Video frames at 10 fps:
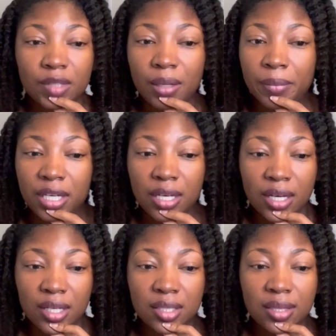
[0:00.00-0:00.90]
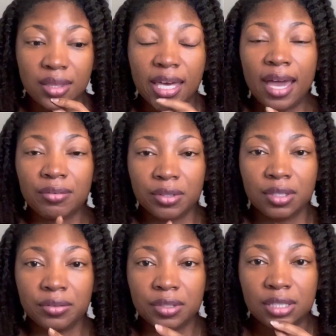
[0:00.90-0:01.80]
But yeah, that
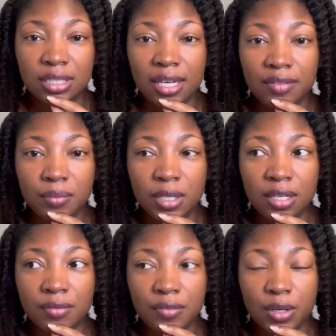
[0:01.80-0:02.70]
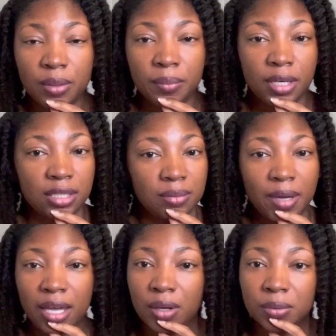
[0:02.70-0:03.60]
really saved me from, because
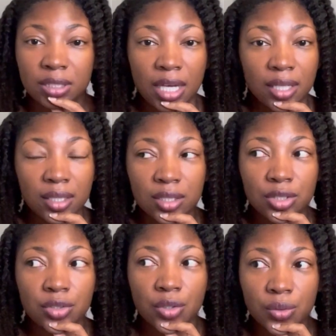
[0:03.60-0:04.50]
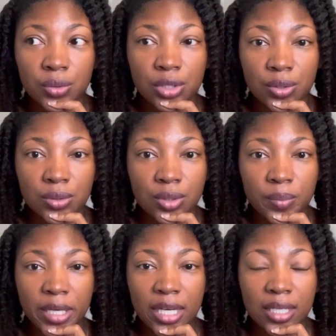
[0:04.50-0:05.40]
my hair was tangling so
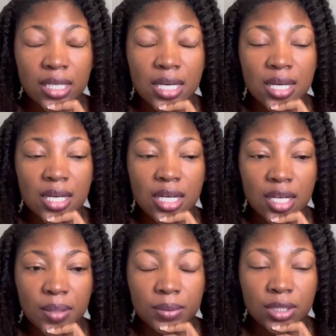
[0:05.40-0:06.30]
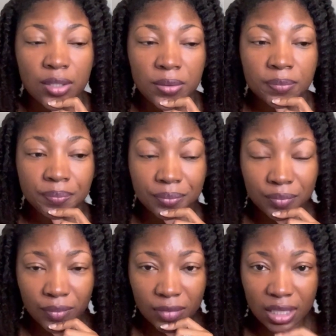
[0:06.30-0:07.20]
bad. So
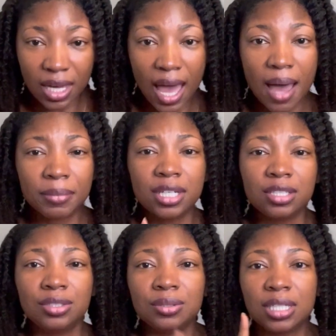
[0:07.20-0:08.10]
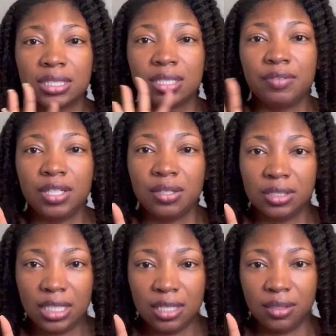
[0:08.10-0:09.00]
I'm gonna do, because this video is
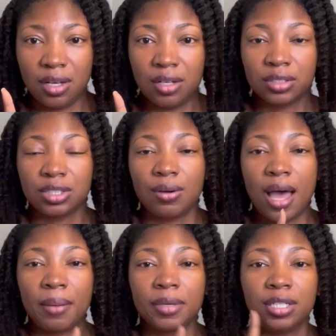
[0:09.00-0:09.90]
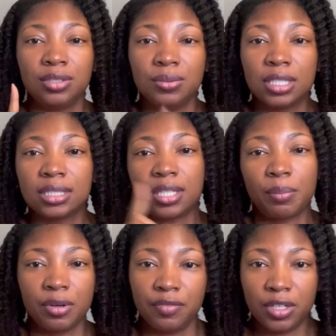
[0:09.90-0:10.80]
getting long, so I'm gonna do a
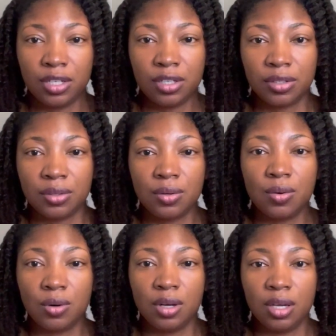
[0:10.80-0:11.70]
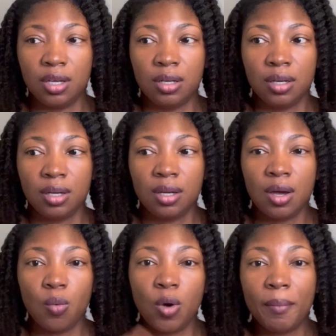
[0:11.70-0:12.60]
separate video on
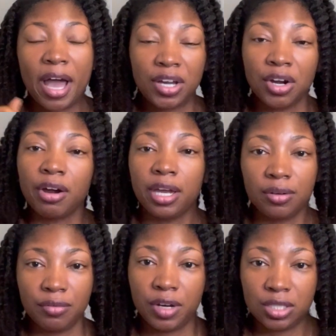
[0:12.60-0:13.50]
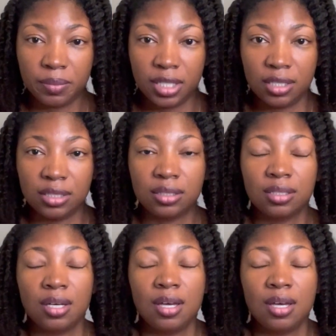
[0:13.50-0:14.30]
what my current regimen is.